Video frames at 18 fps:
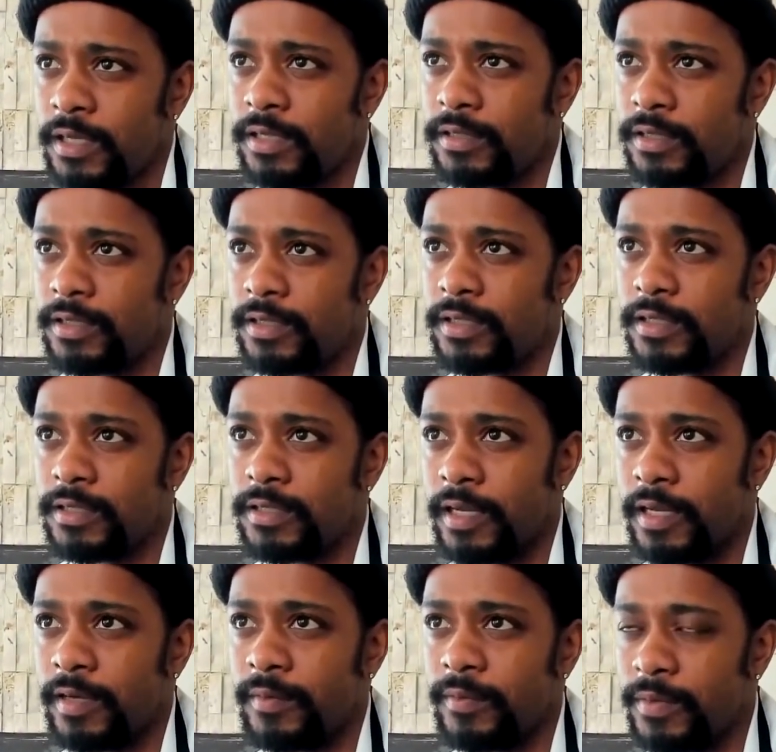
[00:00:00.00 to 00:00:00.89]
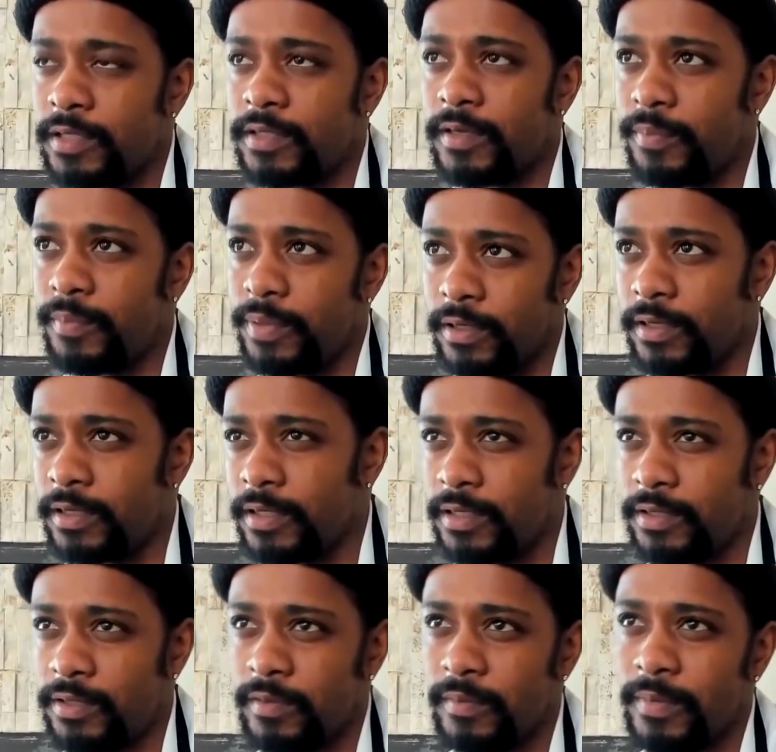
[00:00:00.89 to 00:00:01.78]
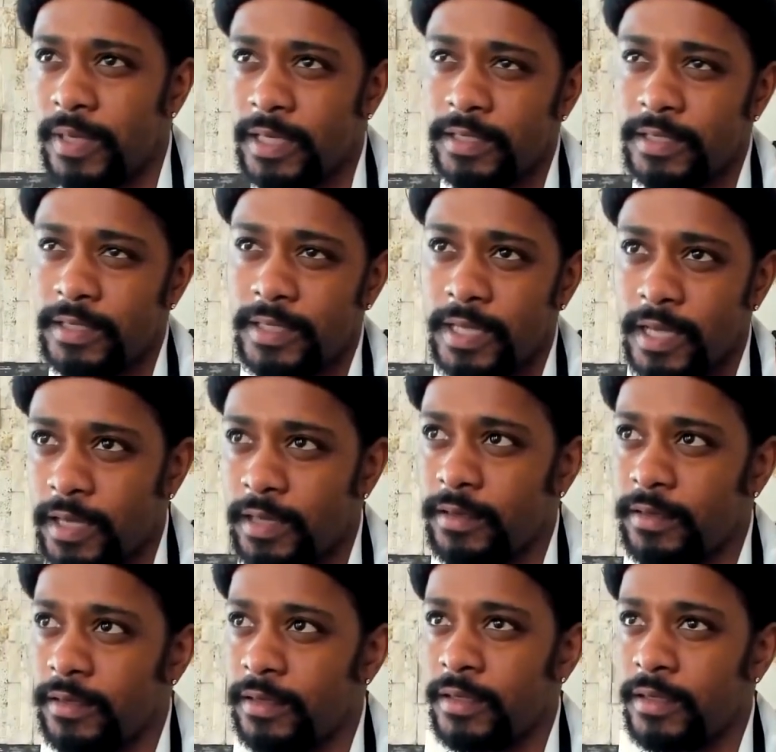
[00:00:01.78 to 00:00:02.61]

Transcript: just his ability to maintain